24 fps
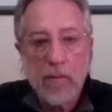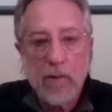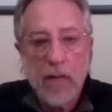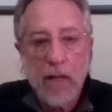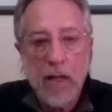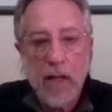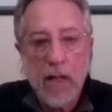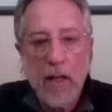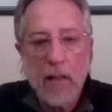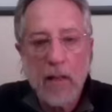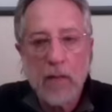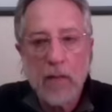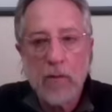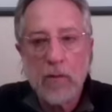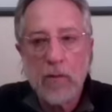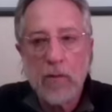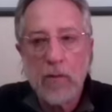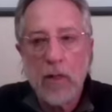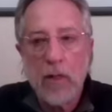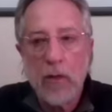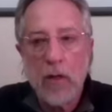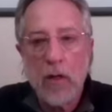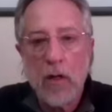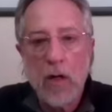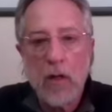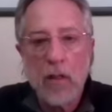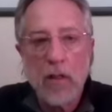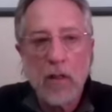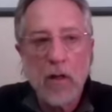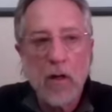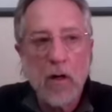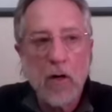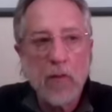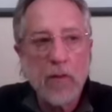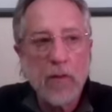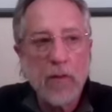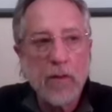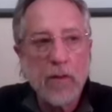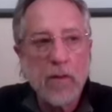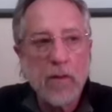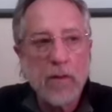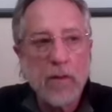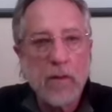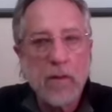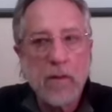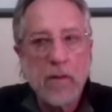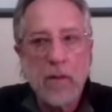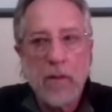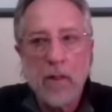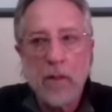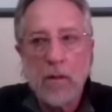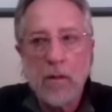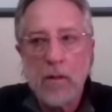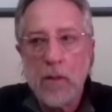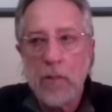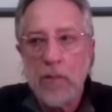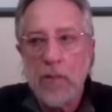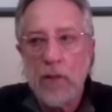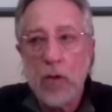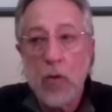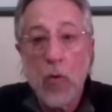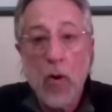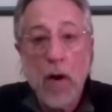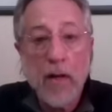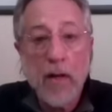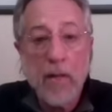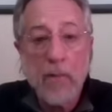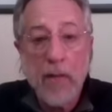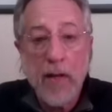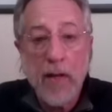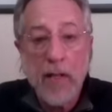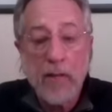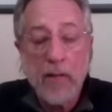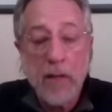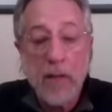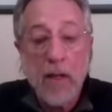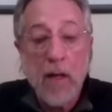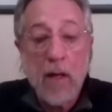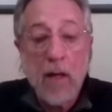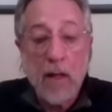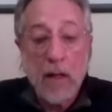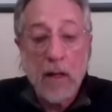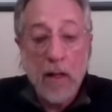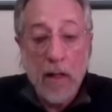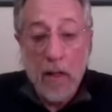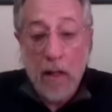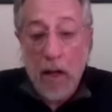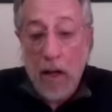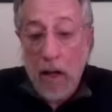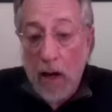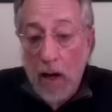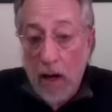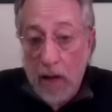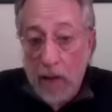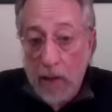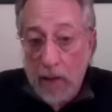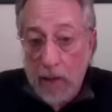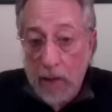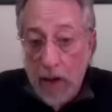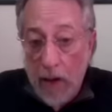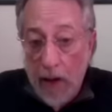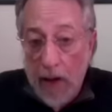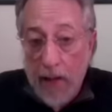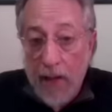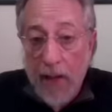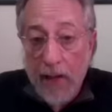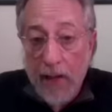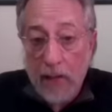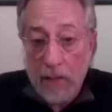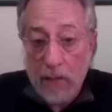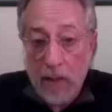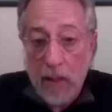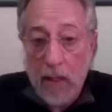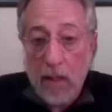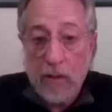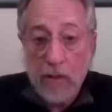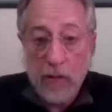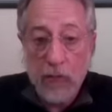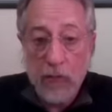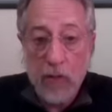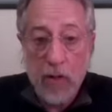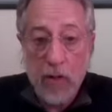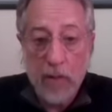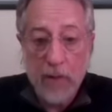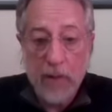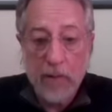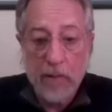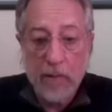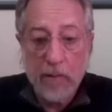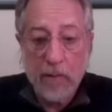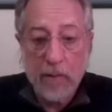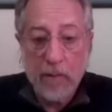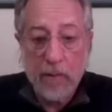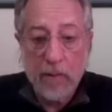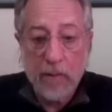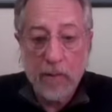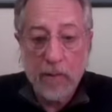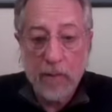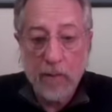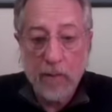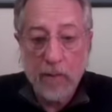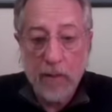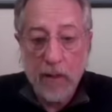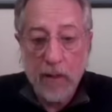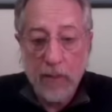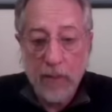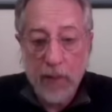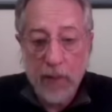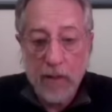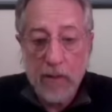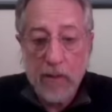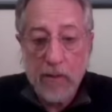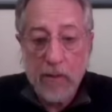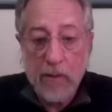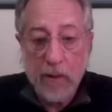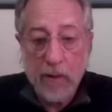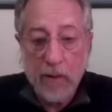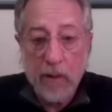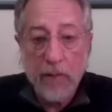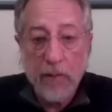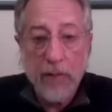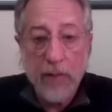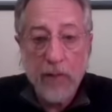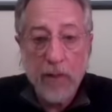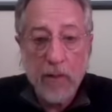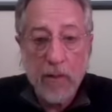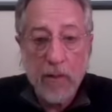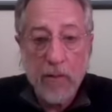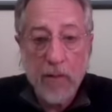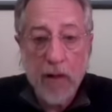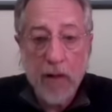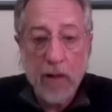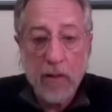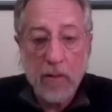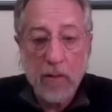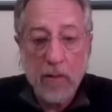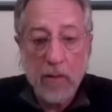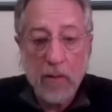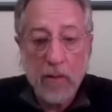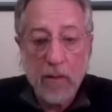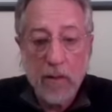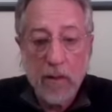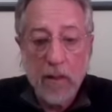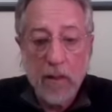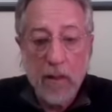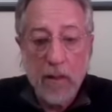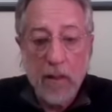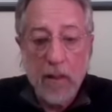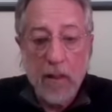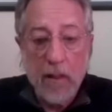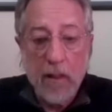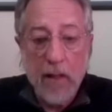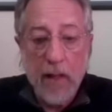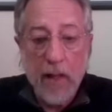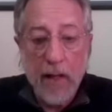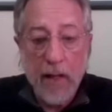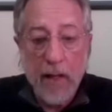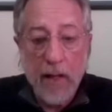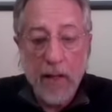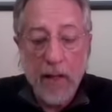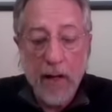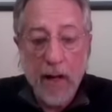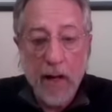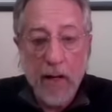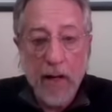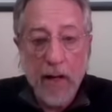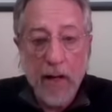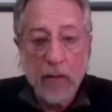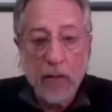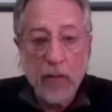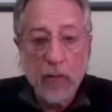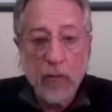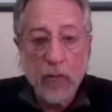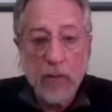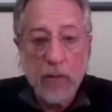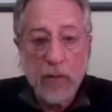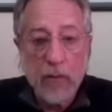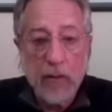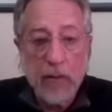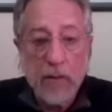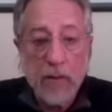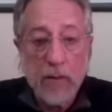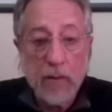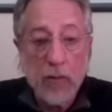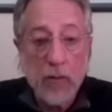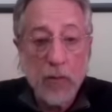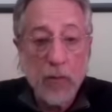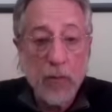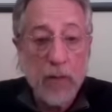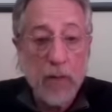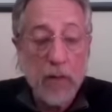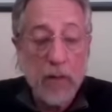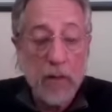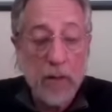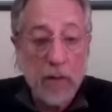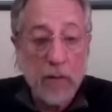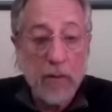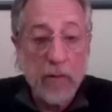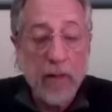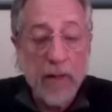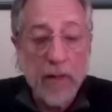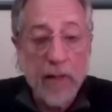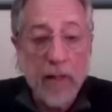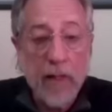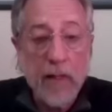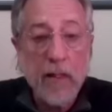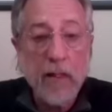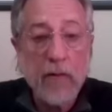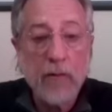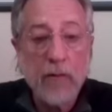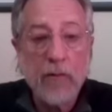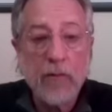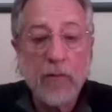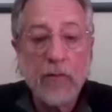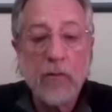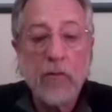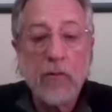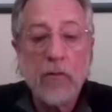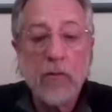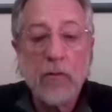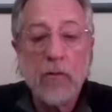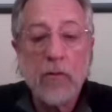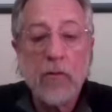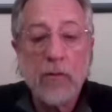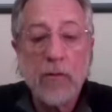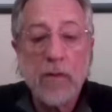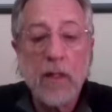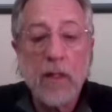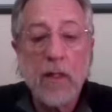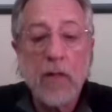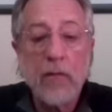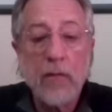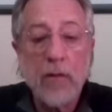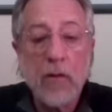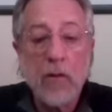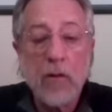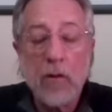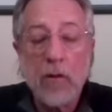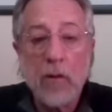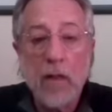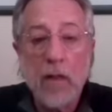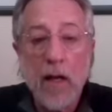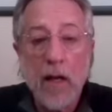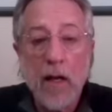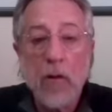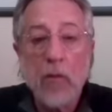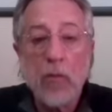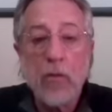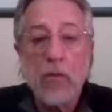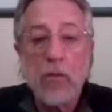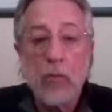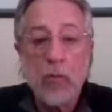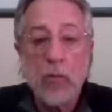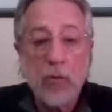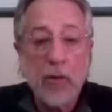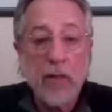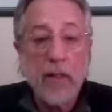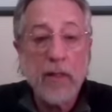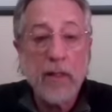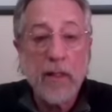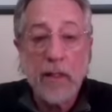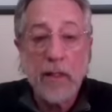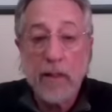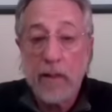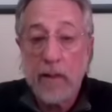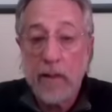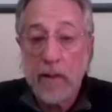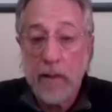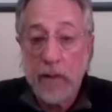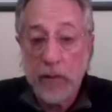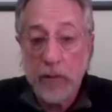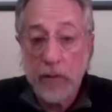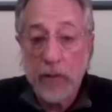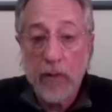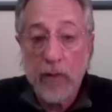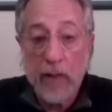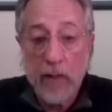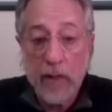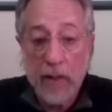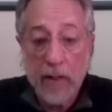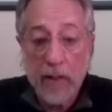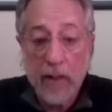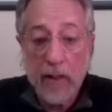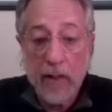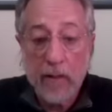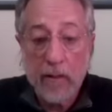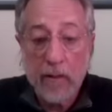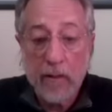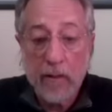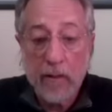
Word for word: And it, it uncovered this something quite amazing. I had a lot of trauma. I mean, a significant amount. And I had to release. It took me a year and a half to solve it all. And I was working at it every day.